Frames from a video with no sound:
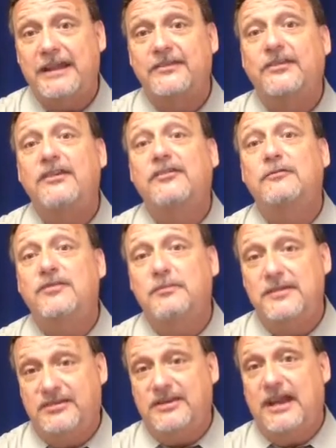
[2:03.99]
It's because it was
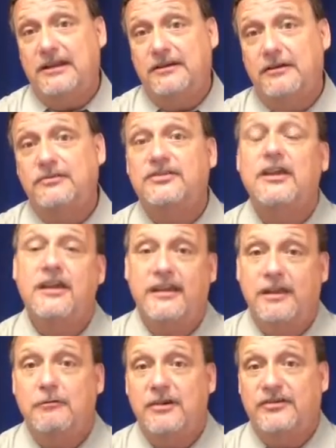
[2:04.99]
misdiagnosed.
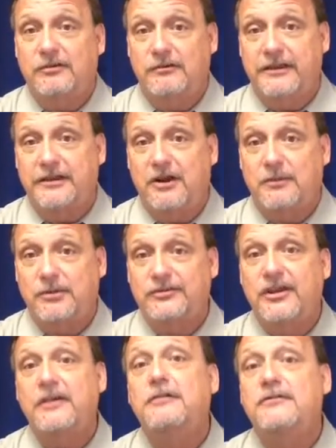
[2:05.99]
It wasn't really carpal
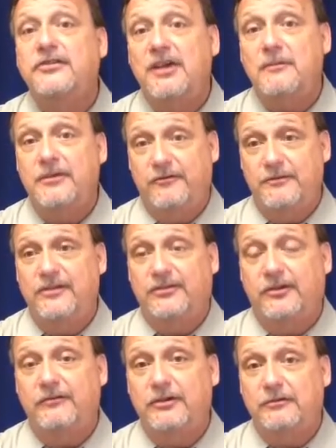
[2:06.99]
tunnel, it was coming from the
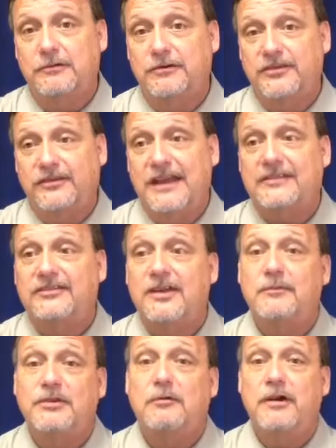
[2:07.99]
cervical roots, and that's
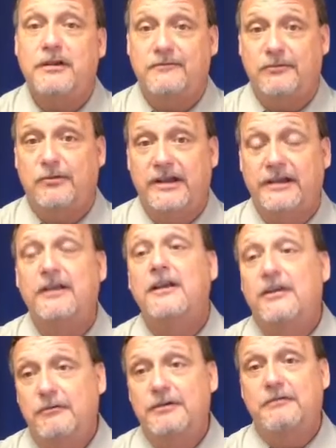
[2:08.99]
something you want to avoid.
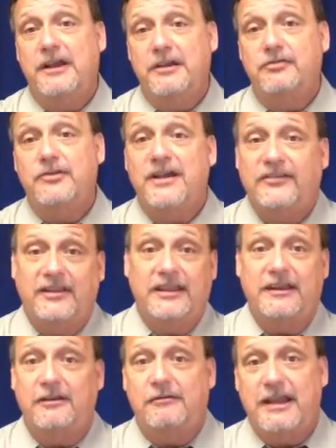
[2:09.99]
We want to address it,
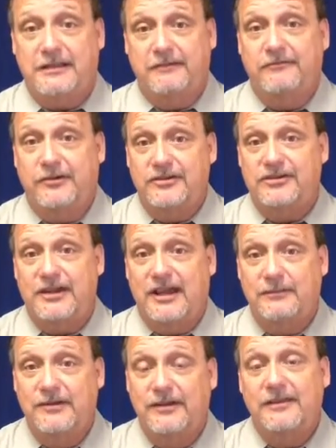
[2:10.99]
get it right the first
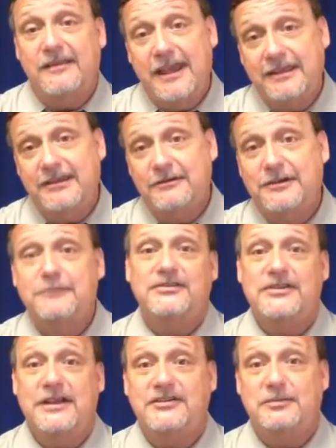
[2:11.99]
time. Thank you, and it was
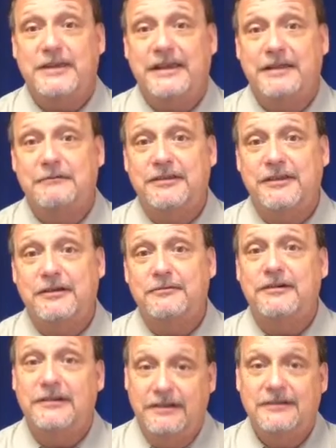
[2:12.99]
nice speaking with
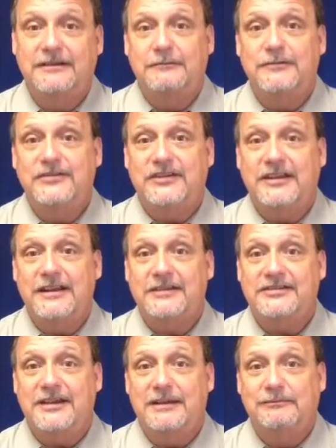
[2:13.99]
you. We'll see you
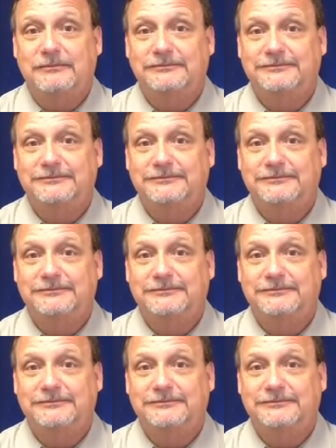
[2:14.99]
next time.